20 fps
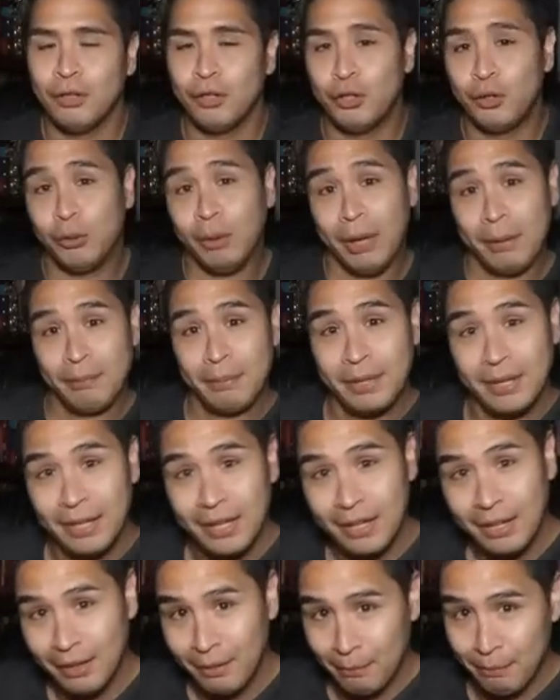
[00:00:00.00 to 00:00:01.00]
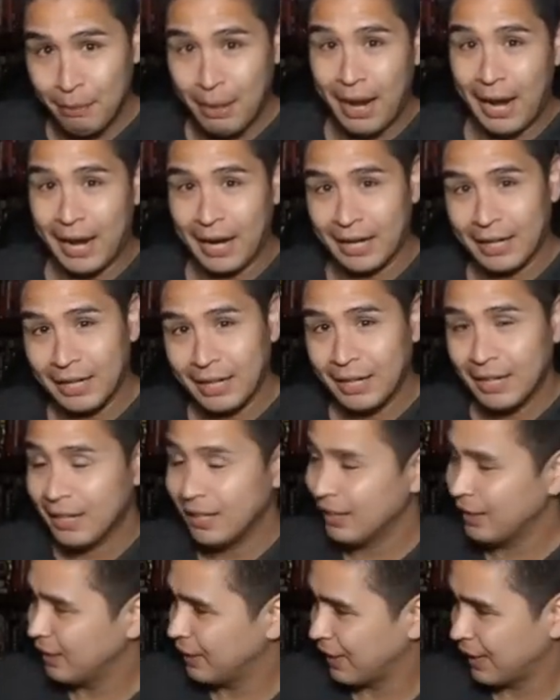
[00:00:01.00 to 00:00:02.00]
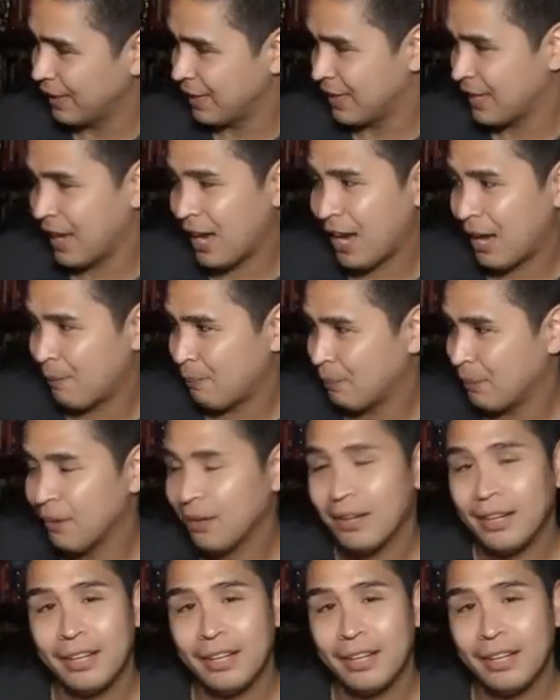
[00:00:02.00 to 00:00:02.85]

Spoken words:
dripped back like a tap,